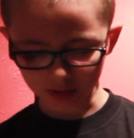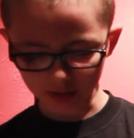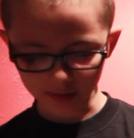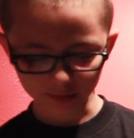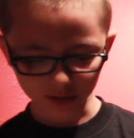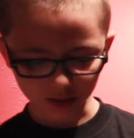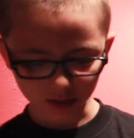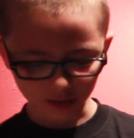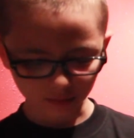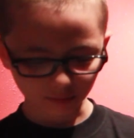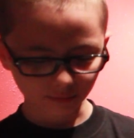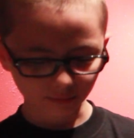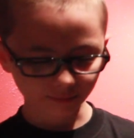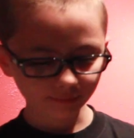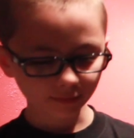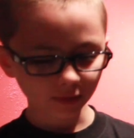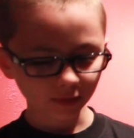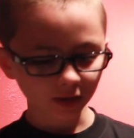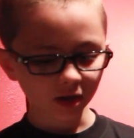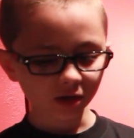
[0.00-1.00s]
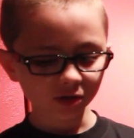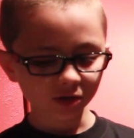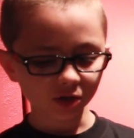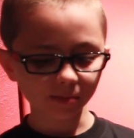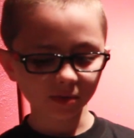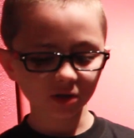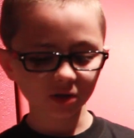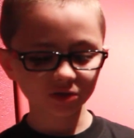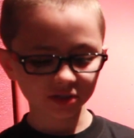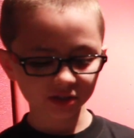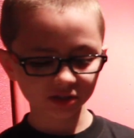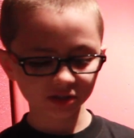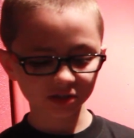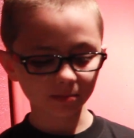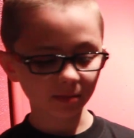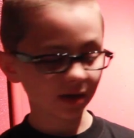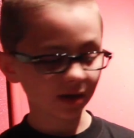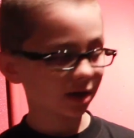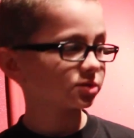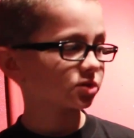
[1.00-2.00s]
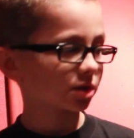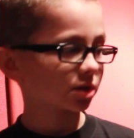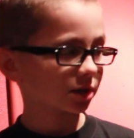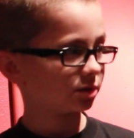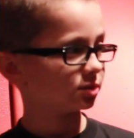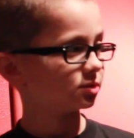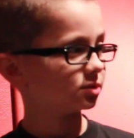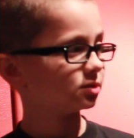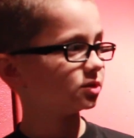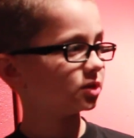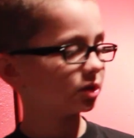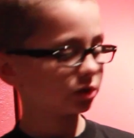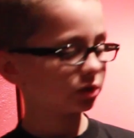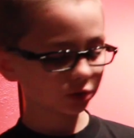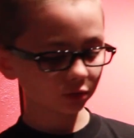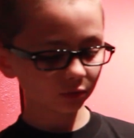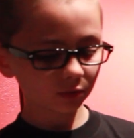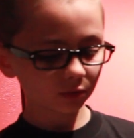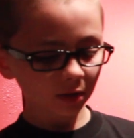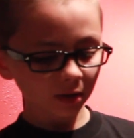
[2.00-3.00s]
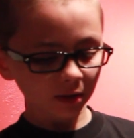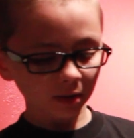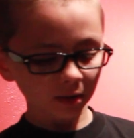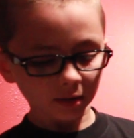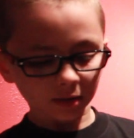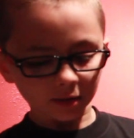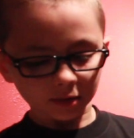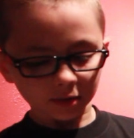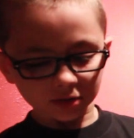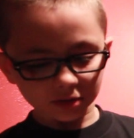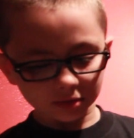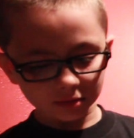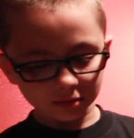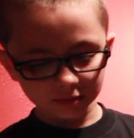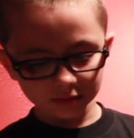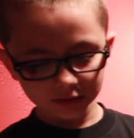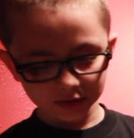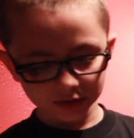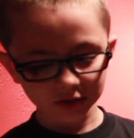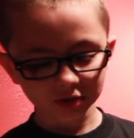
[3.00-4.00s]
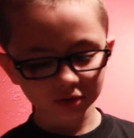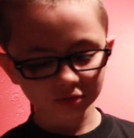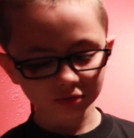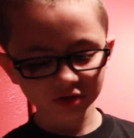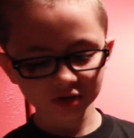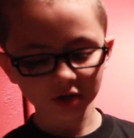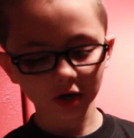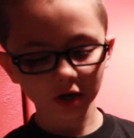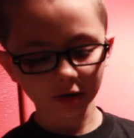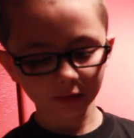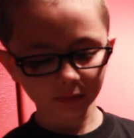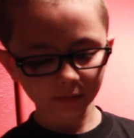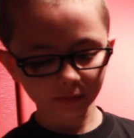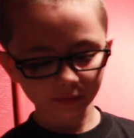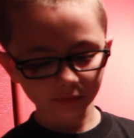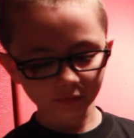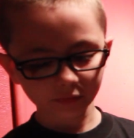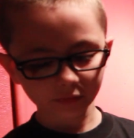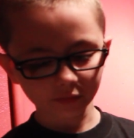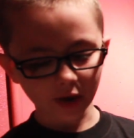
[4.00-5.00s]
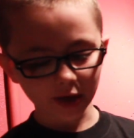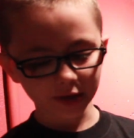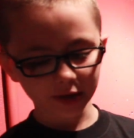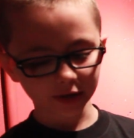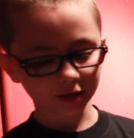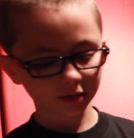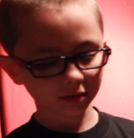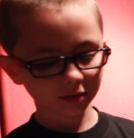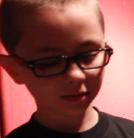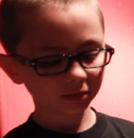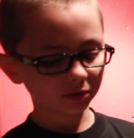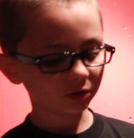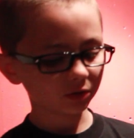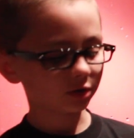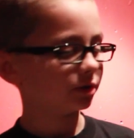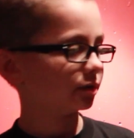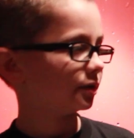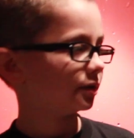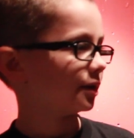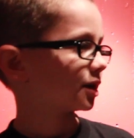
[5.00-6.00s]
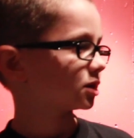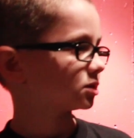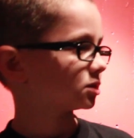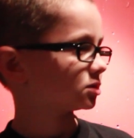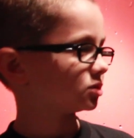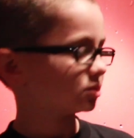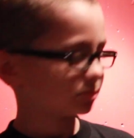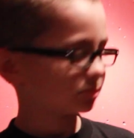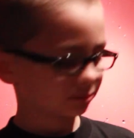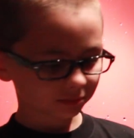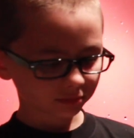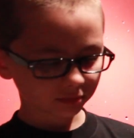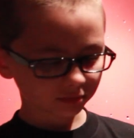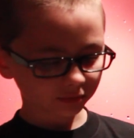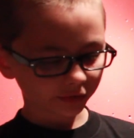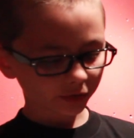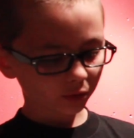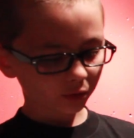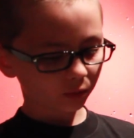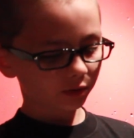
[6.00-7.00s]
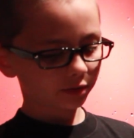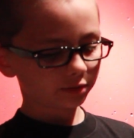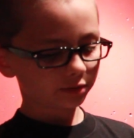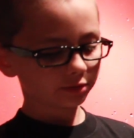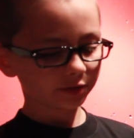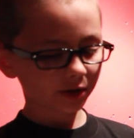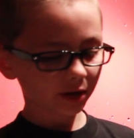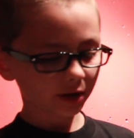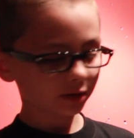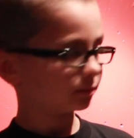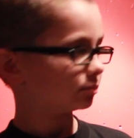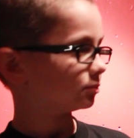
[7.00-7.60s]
we go. Your music is amazing. Did you start writing your next record yet?